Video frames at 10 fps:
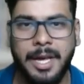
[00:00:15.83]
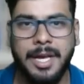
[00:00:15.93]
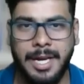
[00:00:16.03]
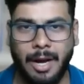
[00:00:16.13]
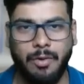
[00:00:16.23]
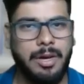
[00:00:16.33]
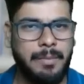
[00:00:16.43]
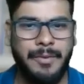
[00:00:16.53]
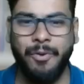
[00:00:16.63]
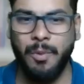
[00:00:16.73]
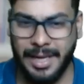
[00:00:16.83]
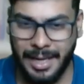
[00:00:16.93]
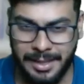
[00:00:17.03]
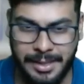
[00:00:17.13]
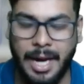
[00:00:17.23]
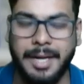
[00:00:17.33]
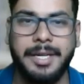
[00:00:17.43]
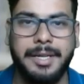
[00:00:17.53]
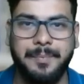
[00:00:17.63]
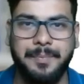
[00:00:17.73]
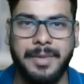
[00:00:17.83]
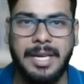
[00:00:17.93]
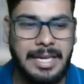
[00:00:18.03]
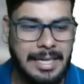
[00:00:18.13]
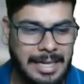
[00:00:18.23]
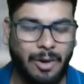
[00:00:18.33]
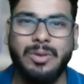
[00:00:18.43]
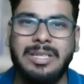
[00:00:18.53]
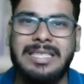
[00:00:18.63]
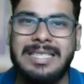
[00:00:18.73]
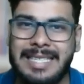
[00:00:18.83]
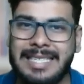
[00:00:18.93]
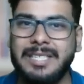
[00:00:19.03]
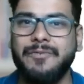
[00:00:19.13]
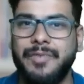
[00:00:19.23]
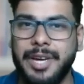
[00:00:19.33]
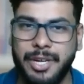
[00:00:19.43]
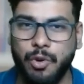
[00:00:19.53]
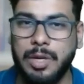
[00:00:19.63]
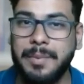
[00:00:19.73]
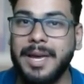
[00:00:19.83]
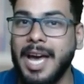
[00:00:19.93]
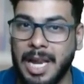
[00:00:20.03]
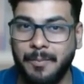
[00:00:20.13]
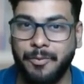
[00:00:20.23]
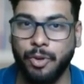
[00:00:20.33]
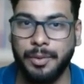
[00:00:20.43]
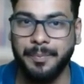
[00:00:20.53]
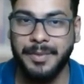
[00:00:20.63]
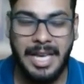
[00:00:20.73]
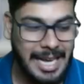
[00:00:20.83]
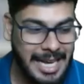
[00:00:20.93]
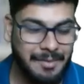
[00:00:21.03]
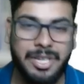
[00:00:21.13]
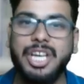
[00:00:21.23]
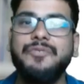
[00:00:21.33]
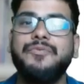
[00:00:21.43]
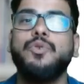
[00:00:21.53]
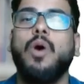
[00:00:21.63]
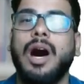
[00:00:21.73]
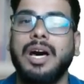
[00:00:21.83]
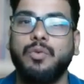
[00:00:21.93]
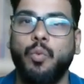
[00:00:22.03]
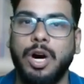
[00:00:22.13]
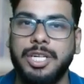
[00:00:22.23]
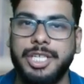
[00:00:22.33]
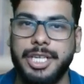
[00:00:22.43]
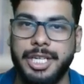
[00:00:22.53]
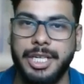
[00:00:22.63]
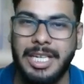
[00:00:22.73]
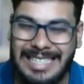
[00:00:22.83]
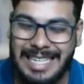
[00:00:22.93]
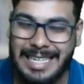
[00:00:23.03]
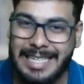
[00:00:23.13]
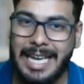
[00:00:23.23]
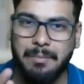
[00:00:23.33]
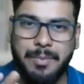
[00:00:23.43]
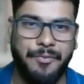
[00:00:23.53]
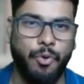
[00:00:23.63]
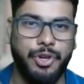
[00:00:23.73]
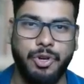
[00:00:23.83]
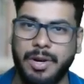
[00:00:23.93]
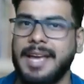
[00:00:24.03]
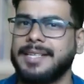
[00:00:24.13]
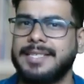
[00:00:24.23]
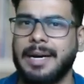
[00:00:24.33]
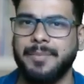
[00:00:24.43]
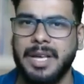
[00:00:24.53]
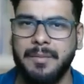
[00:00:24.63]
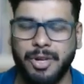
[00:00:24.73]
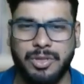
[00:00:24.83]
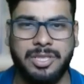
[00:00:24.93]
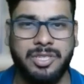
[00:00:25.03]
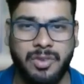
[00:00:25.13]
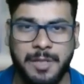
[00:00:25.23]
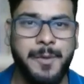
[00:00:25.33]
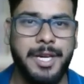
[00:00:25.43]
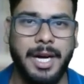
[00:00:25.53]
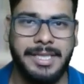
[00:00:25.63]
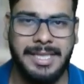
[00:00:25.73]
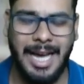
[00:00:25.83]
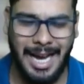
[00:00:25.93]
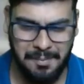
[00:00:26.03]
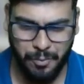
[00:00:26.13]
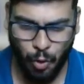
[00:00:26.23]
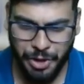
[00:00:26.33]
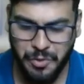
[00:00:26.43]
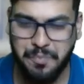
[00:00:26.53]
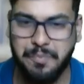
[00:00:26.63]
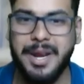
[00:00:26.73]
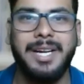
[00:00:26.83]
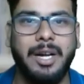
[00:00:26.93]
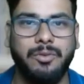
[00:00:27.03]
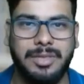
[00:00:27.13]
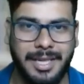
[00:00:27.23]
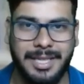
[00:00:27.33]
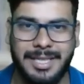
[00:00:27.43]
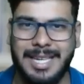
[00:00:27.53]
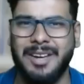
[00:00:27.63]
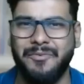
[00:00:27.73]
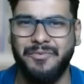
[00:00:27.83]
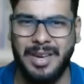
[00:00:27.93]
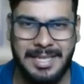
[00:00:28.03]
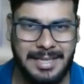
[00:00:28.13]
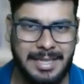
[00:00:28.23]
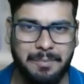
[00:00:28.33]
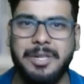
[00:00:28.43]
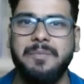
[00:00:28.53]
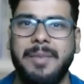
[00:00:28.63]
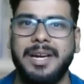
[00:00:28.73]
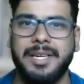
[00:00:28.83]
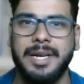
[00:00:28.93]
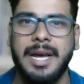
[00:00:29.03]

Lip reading: Now, before I get started, this video will be helpful even if you are watching it the day before your exam. Because trust me guys, I am going to break down things in a very simple manner